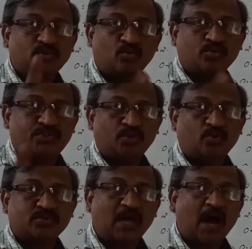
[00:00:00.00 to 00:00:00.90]
no
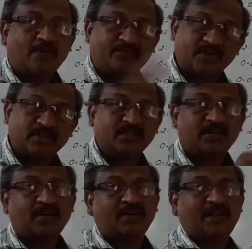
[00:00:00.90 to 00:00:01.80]
zeros after
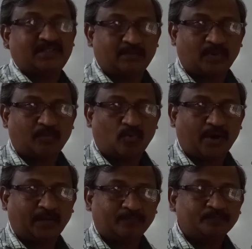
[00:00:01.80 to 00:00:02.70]
the decimal
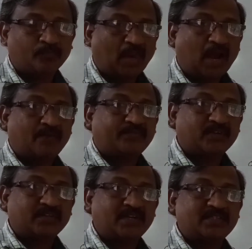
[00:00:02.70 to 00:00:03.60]
point. After
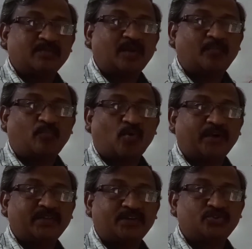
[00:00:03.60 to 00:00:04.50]
the decimal
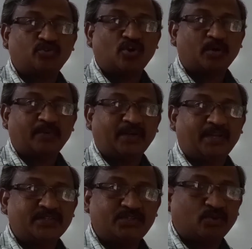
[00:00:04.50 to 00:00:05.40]
point, there should not be
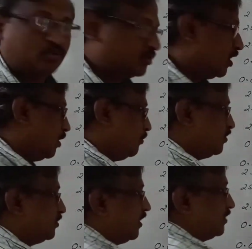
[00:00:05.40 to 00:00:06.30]
any zeros.
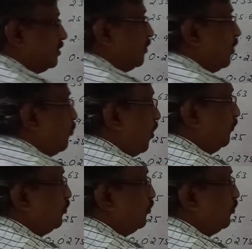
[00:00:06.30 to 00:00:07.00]
Means decimal point we